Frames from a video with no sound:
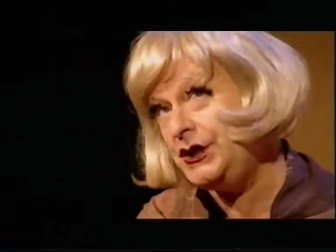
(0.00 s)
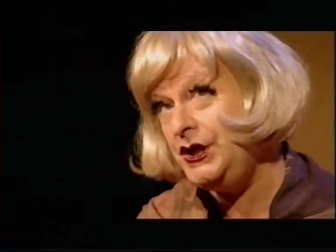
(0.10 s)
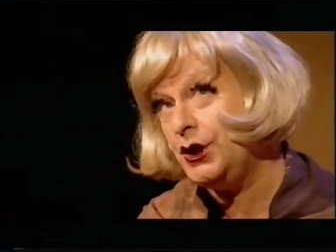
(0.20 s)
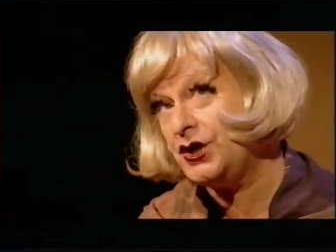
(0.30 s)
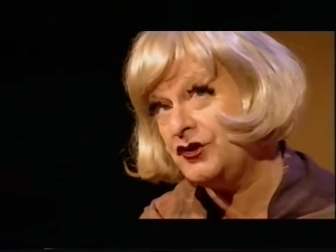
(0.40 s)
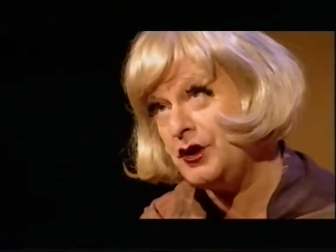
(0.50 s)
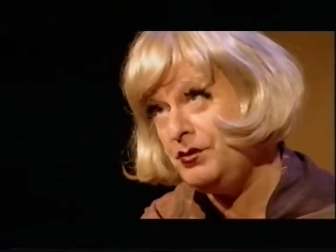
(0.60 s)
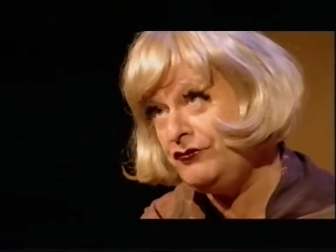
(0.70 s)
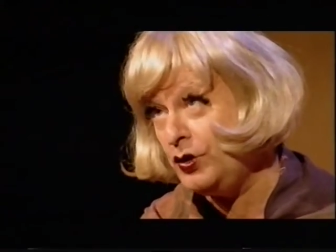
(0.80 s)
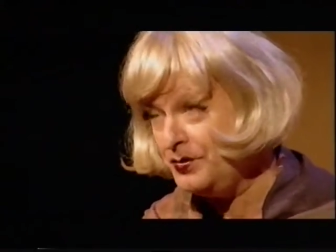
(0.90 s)
Keeler got there
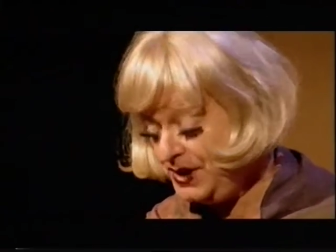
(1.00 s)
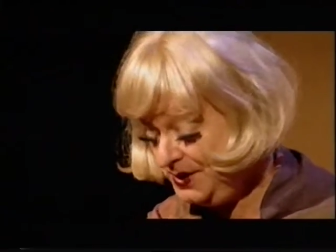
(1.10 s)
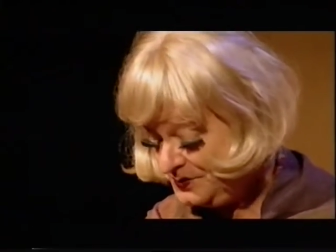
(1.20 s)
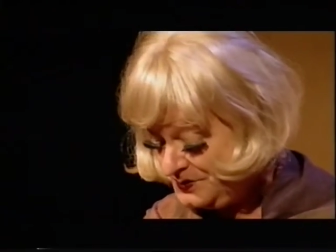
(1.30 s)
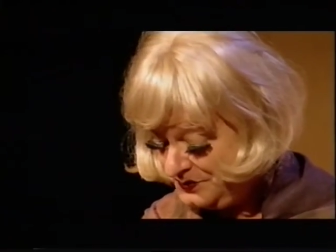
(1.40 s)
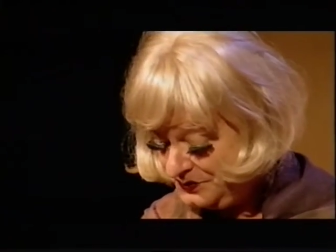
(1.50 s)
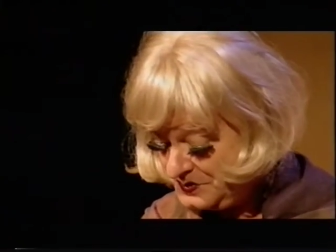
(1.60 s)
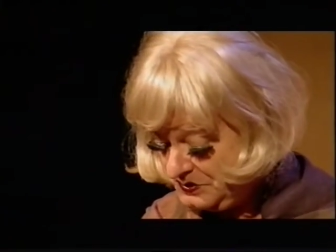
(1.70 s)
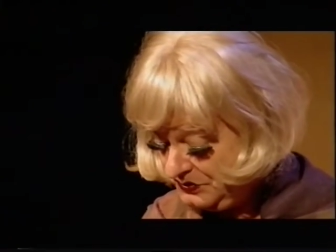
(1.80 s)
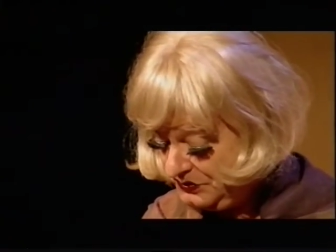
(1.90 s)
before me.
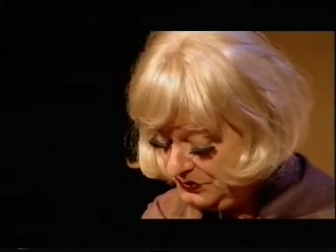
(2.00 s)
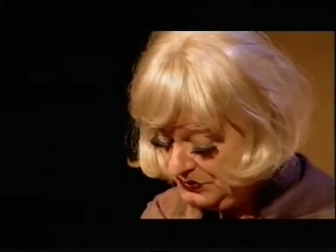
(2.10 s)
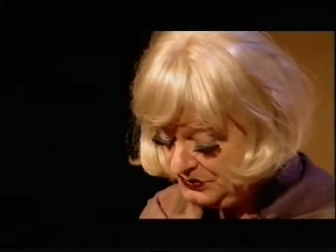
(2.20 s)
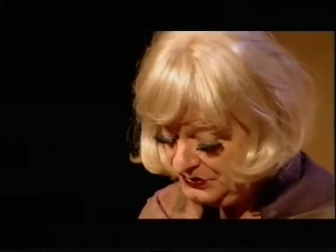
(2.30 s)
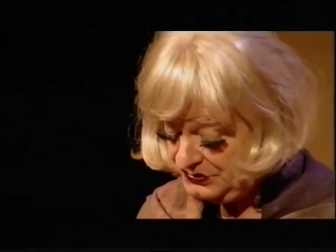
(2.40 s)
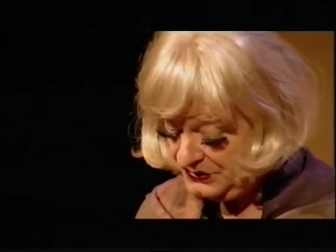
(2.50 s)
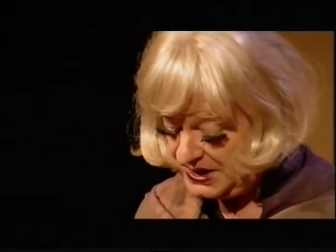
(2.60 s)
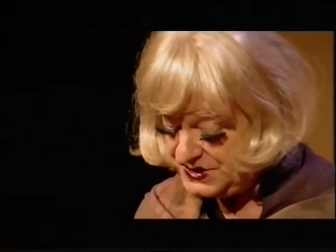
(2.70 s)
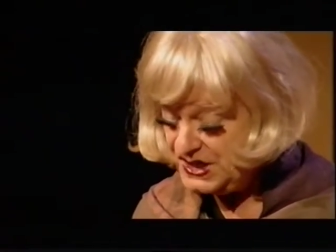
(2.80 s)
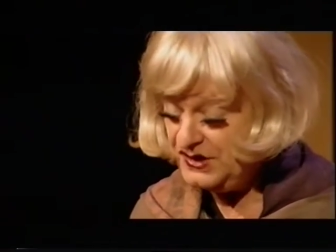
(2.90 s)

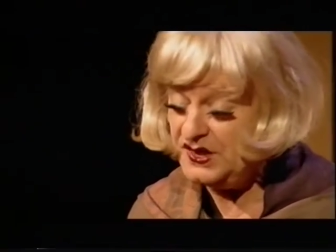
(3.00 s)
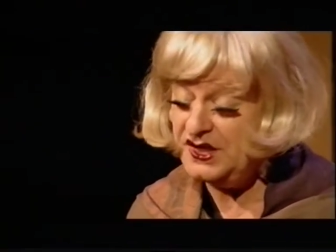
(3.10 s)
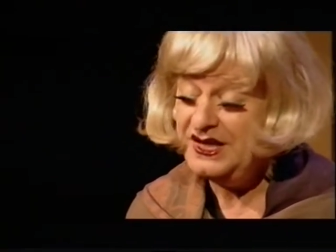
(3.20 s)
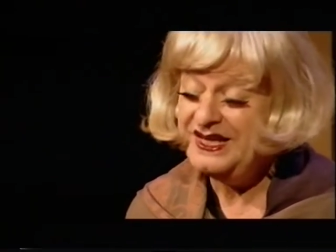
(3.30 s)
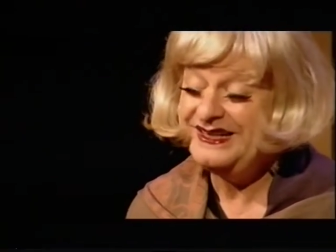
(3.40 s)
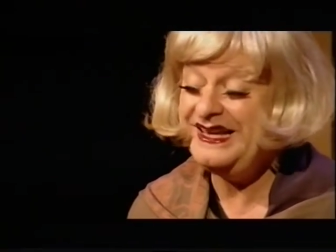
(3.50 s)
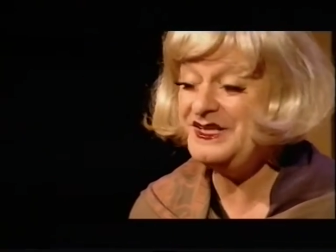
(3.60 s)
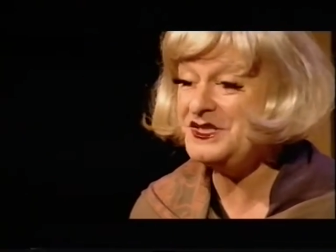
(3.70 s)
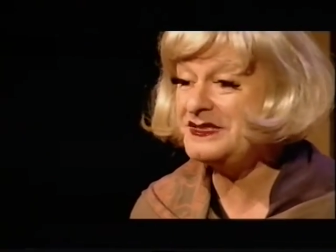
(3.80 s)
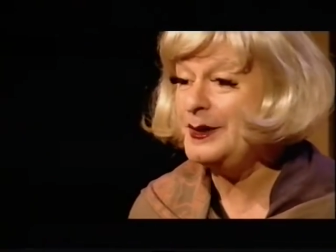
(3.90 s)
I see in the
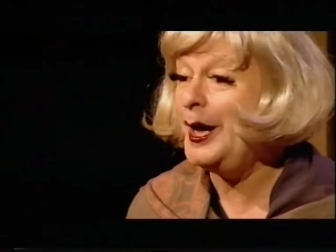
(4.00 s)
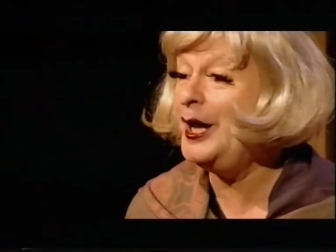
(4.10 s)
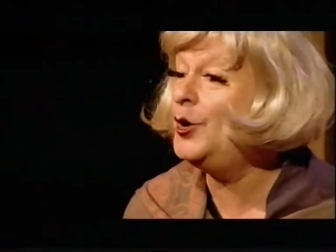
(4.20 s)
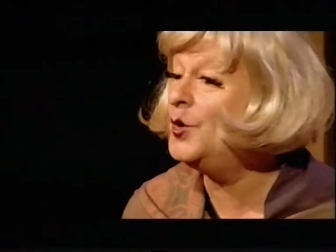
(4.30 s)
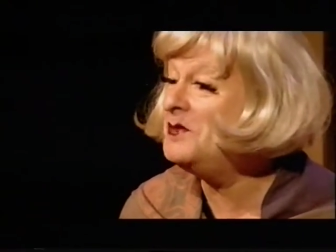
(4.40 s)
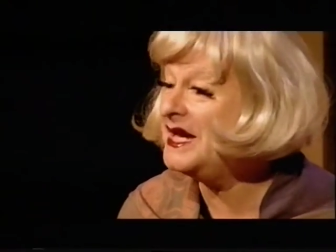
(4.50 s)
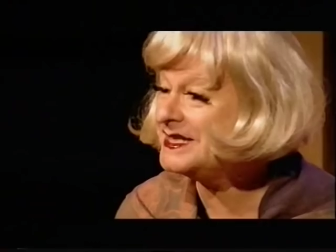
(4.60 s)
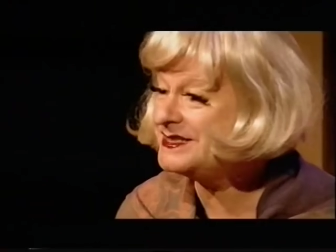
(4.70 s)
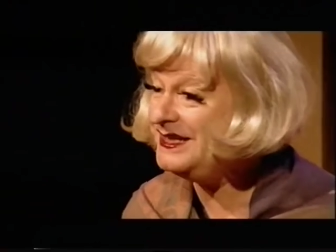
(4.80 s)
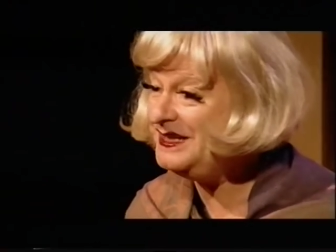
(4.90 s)
latest Hello
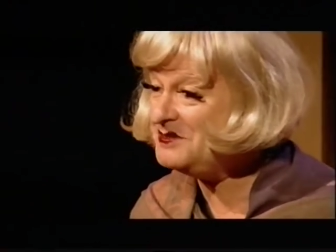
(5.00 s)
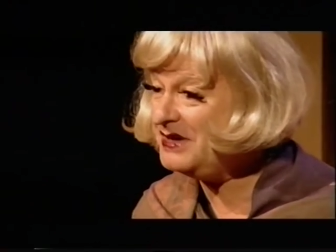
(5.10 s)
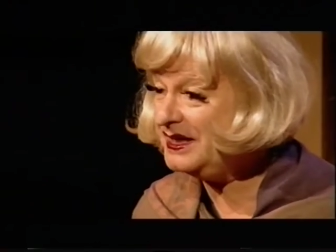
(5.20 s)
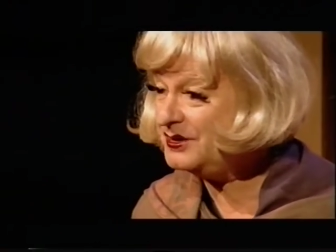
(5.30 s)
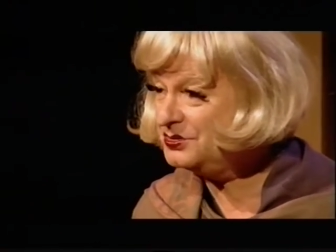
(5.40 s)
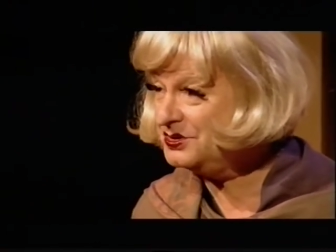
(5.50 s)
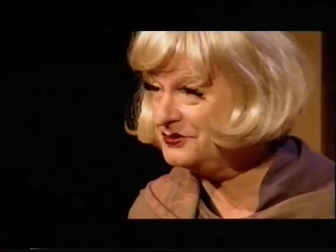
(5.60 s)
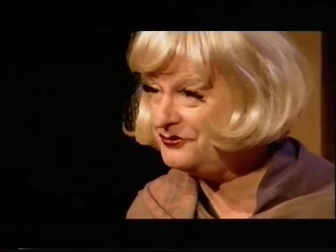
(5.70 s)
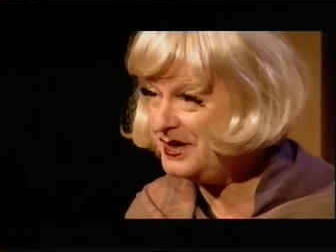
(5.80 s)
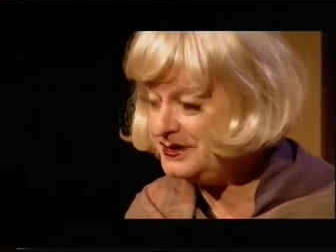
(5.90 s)
magazine, my good
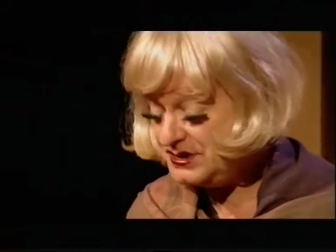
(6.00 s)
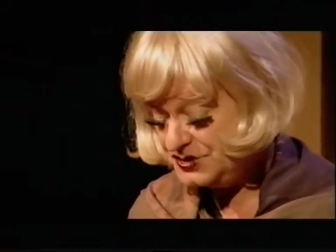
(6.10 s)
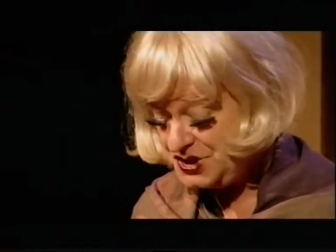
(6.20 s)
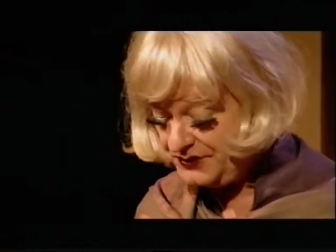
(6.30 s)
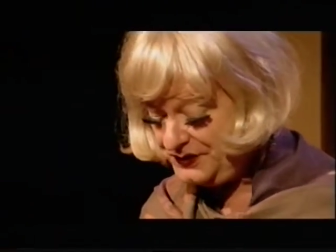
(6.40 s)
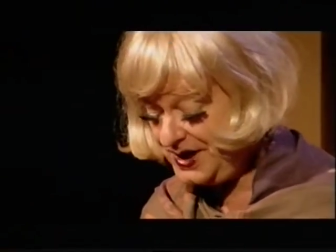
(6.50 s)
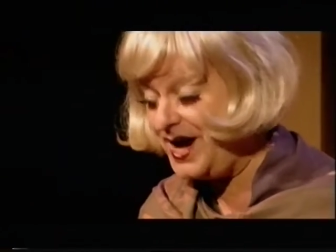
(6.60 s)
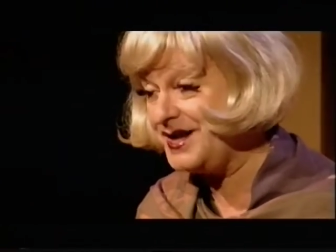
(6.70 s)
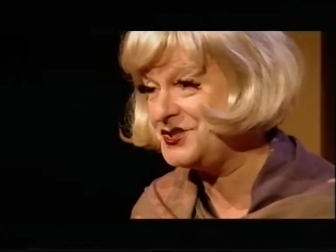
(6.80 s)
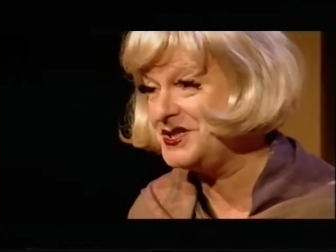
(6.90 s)
old friend Jeffrey
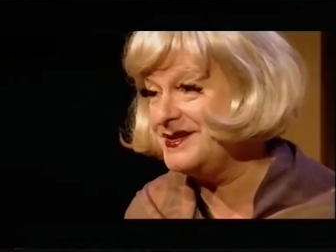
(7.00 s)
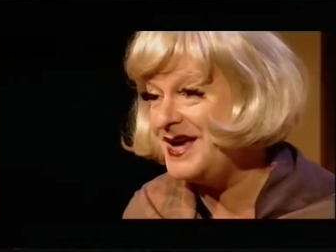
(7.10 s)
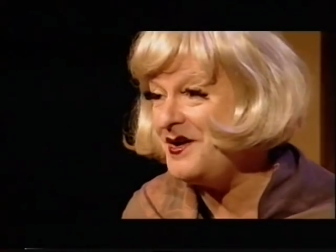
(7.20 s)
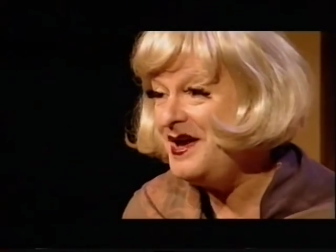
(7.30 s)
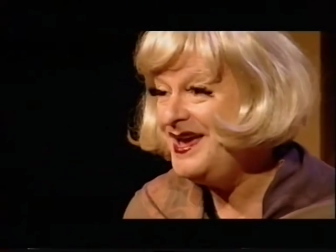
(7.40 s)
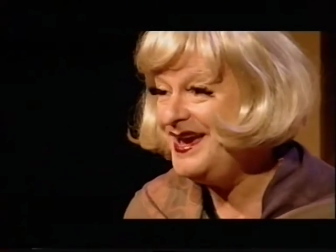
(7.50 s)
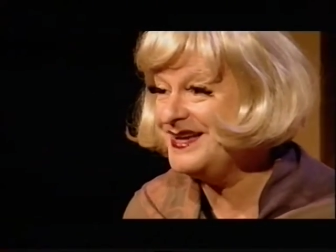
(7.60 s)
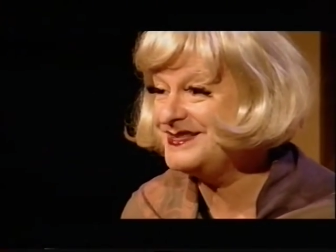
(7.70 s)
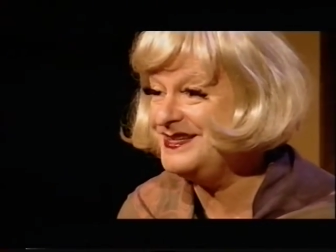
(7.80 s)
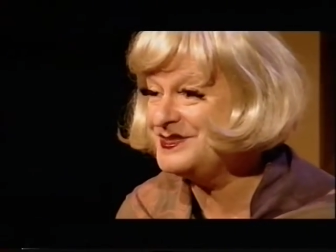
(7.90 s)
Archer now
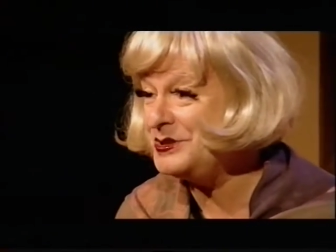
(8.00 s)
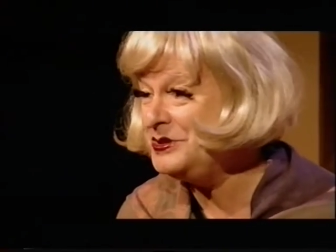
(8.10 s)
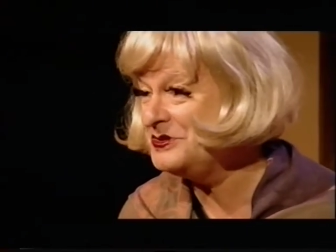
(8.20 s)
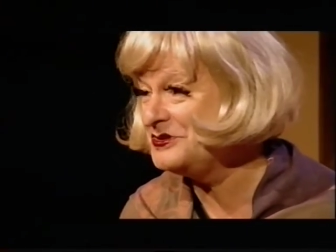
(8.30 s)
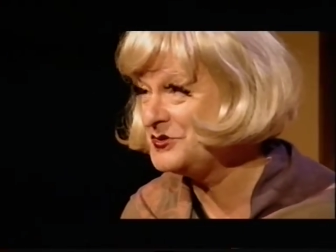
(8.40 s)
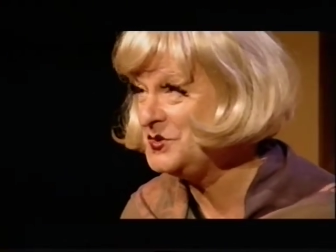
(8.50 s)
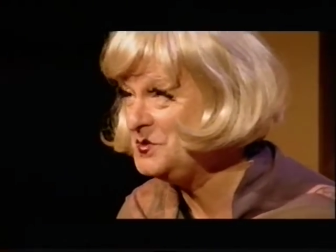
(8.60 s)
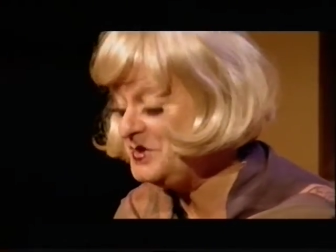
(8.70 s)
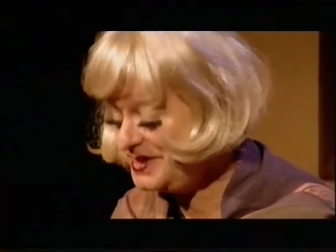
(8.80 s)
has his own room